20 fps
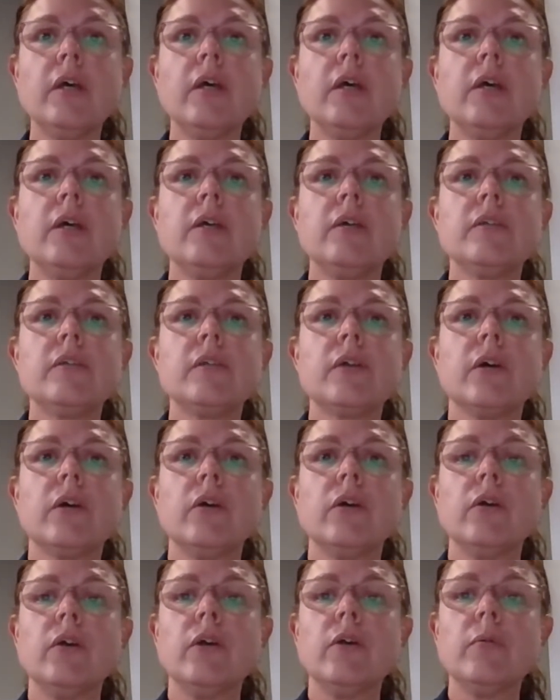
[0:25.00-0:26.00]

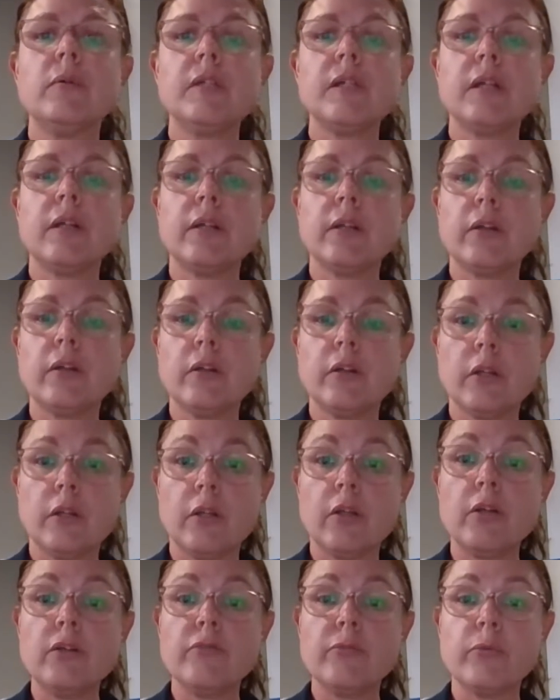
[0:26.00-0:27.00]
So we did a lot
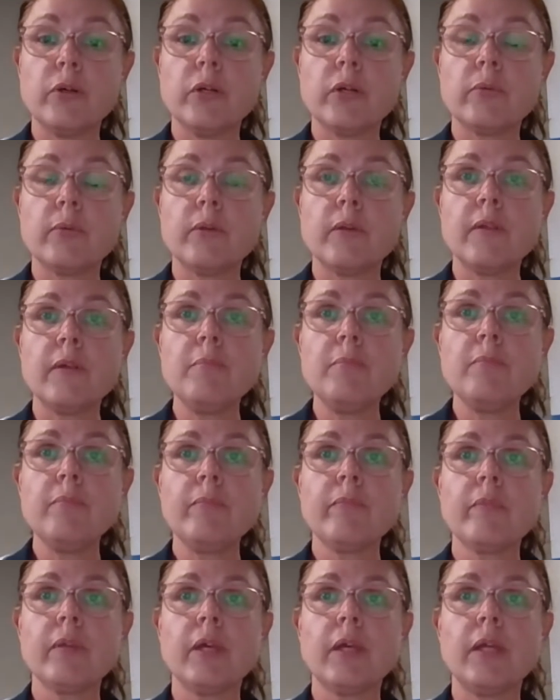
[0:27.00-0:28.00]
of work with him
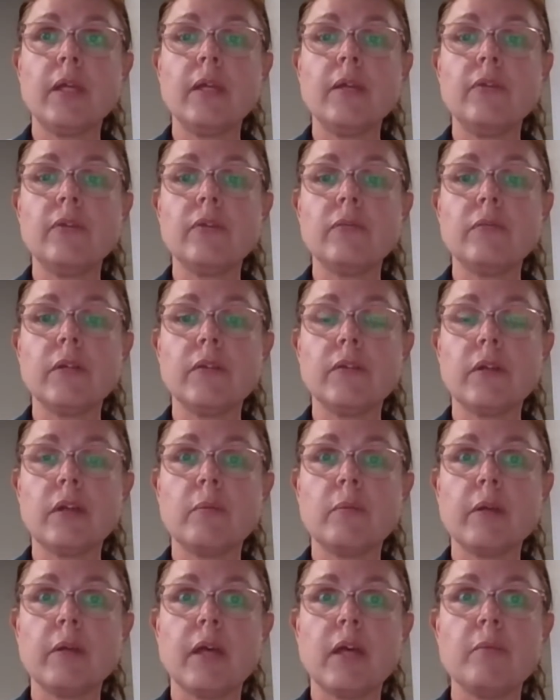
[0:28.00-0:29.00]
and he's the reason I
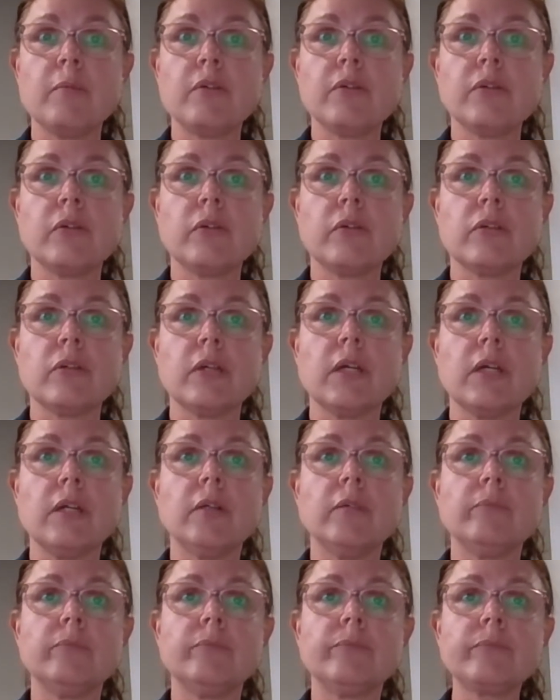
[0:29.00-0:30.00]
became a dog trainer.
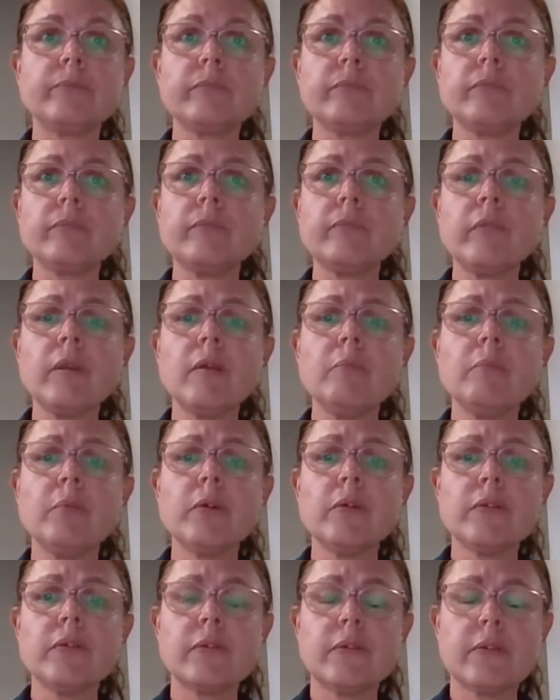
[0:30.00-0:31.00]
Boss
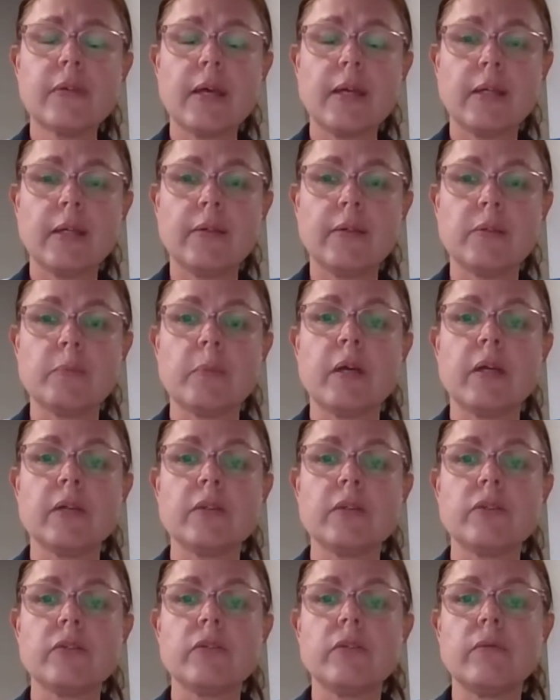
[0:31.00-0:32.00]
sadly has passed
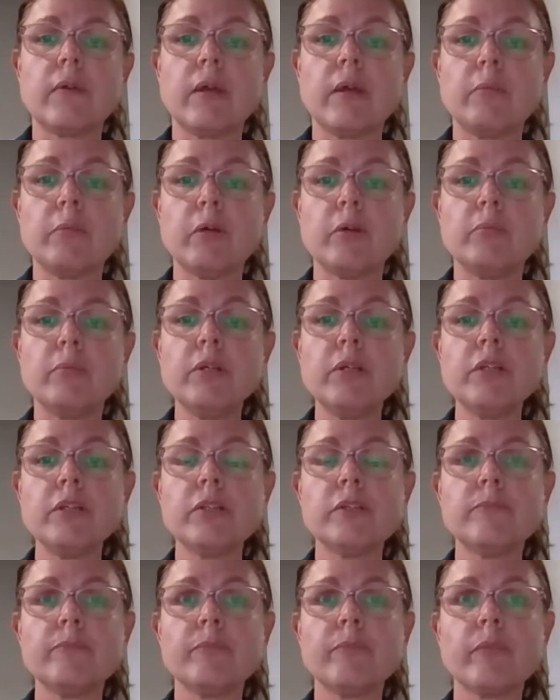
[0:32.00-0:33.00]
to the Rainbow Bridge
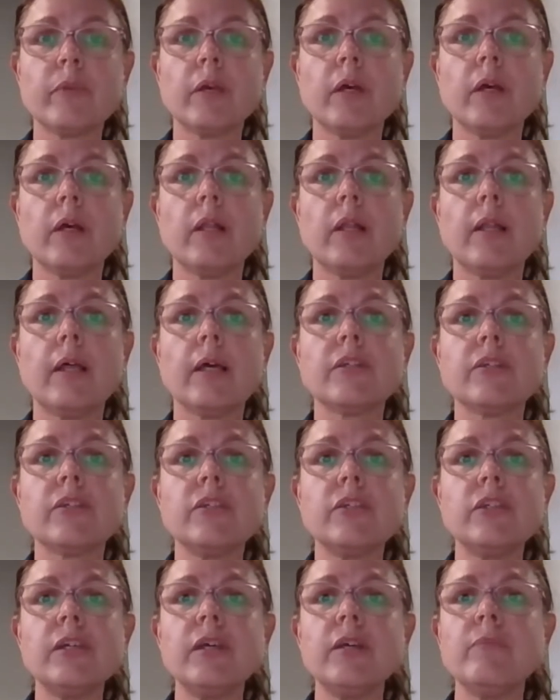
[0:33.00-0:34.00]
last
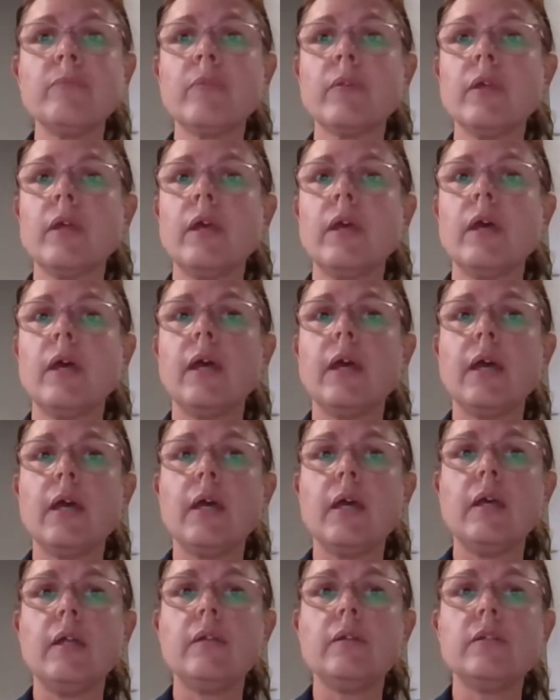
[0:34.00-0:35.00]
year
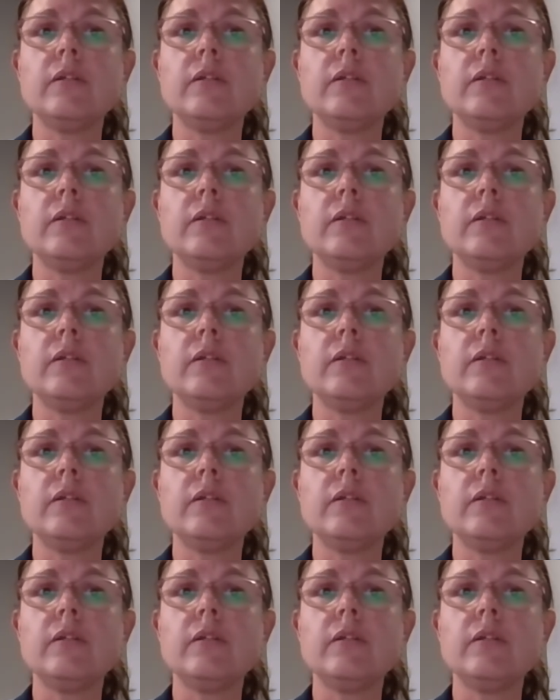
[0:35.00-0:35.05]
and